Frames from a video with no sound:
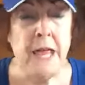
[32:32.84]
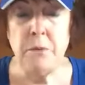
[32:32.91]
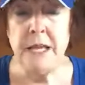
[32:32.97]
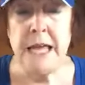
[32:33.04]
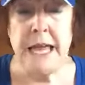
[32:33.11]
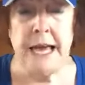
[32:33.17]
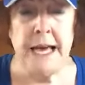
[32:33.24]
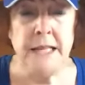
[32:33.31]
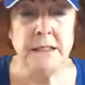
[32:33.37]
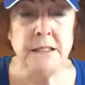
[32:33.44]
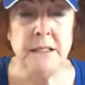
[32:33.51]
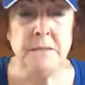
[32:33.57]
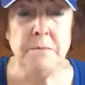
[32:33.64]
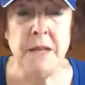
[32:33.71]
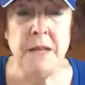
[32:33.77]
if we
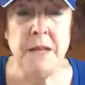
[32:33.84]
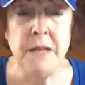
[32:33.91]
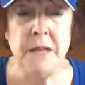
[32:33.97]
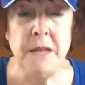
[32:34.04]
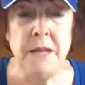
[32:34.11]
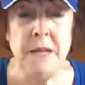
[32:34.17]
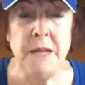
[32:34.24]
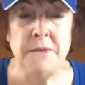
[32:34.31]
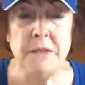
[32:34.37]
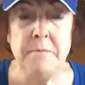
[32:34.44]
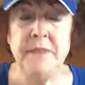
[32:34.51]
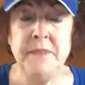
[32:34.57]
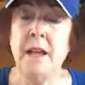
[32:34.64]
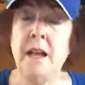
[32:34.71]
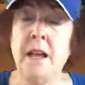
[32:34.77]
hadn't met
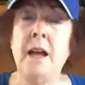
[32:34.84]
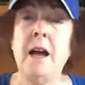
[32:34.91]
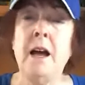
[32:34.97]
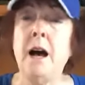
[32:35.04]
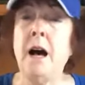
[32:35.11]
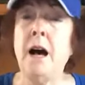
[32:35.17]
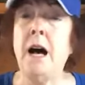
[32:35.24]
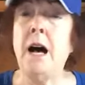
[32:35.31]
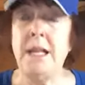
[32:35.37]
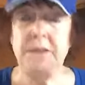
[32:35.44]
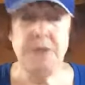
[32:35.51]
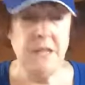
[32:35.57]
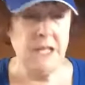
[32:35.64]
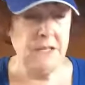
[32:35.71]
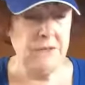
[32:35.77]
them.
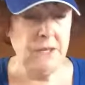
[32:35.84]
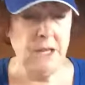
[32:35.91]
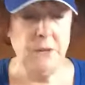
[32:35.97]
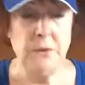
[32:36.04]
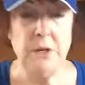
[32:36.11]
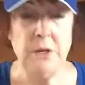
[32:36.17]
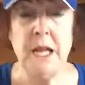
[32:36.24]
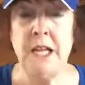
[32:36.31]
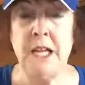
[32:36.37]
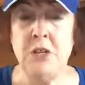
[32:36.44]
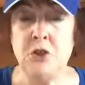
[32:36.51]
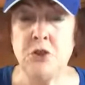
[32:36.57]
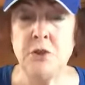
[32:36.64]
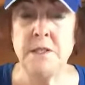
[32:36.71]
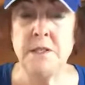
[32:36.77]
I think they were
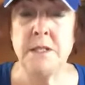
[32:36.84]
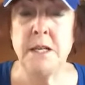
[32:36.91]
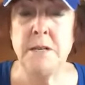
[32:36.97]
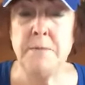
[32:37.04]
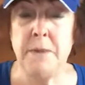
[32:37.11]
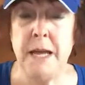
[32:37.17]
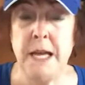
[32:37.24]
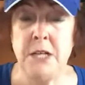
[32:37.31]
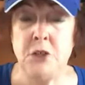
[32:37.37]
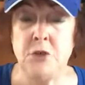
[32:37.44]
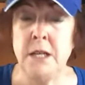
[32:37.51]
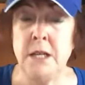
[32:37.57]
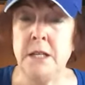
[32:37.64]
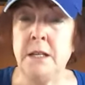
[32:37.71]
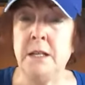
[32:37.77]
angels, said
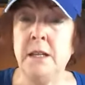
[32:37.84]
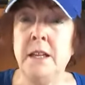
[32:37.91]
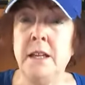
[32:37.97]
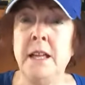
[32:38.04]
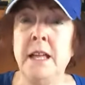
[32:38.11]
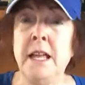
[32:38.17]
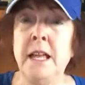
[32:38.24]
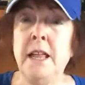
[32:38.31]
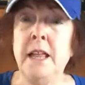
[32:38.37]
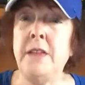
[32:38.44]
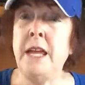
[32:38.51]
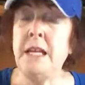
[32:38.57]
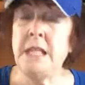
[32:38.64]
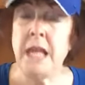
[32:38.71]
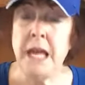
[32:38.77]
Patrick.
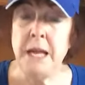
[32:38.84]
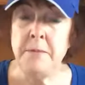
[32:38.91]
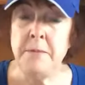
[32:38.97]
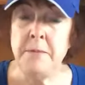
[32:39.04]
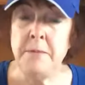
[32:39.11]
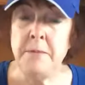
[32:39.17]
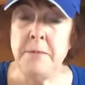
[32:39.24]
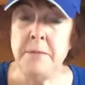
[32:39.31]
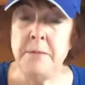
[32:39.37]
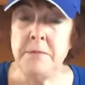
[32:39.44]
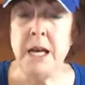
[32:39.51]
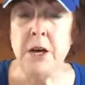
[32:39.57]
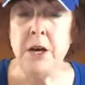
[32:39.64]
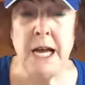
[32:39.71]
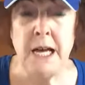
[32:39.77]
They came
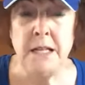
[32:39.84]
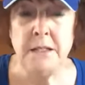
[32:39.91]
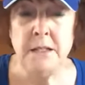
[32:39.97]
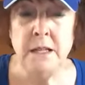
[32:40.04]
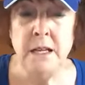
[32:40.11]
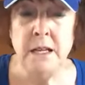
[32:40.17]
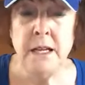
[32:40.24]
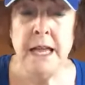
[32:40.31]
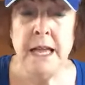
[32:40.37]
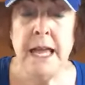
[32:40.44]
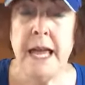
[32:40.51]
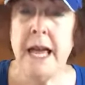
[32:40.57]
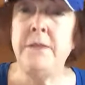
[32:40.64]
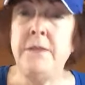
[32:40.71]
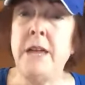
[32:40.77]
to help Dad
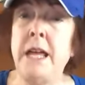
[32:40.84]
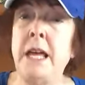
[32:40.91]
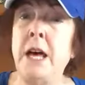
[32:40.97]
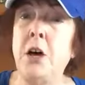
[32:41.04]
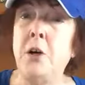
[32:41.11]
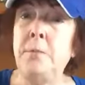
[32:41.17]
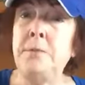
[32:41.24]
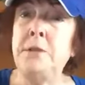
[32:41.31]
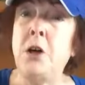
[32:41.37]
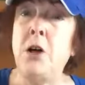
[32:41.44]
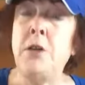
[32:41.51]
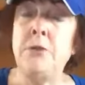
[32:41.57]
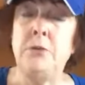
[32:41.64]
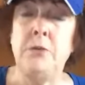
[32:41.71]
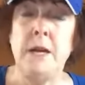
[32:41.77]
and they
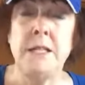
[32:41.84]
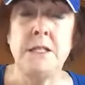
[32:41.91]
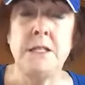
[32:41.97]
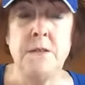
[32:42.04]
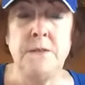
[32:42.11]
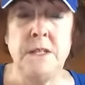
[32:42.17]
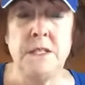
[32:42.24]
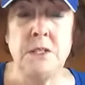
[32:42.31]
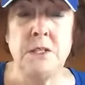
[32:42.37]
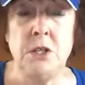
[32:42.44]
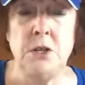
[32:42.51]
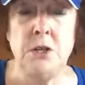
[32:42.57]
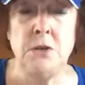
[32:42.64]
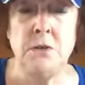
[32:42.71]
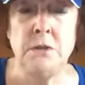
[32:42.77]
helped all the rest of
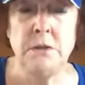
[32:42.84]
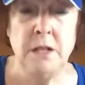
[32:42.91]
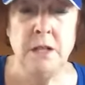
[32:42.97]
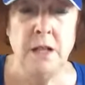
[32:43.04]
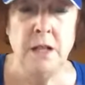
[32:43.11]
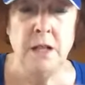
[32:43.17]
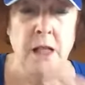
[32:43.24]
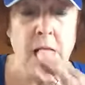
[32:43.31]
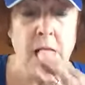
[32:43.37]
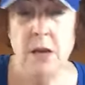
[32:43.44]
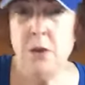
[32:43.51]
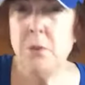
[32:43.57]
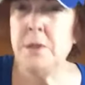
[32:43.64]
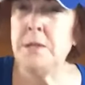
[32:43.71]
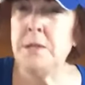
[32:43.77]
us too.
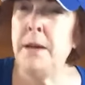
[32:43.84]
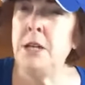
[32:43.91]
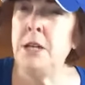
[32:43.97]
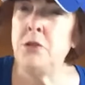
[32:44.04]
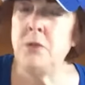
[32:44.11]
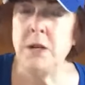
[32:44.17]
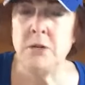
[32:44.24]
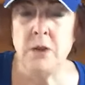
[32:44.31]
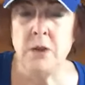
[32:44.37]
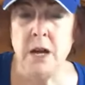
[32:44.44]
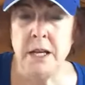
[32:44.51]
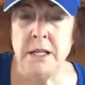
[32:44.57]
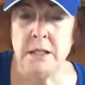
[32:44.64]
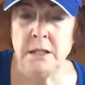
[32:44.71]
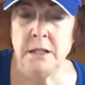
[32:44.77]
Was
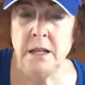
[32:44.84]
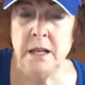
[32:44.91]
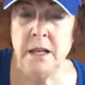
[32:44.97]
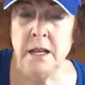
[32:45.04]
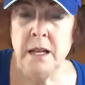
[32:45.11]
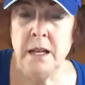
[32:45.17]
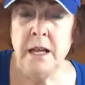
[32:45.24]
Patrick right?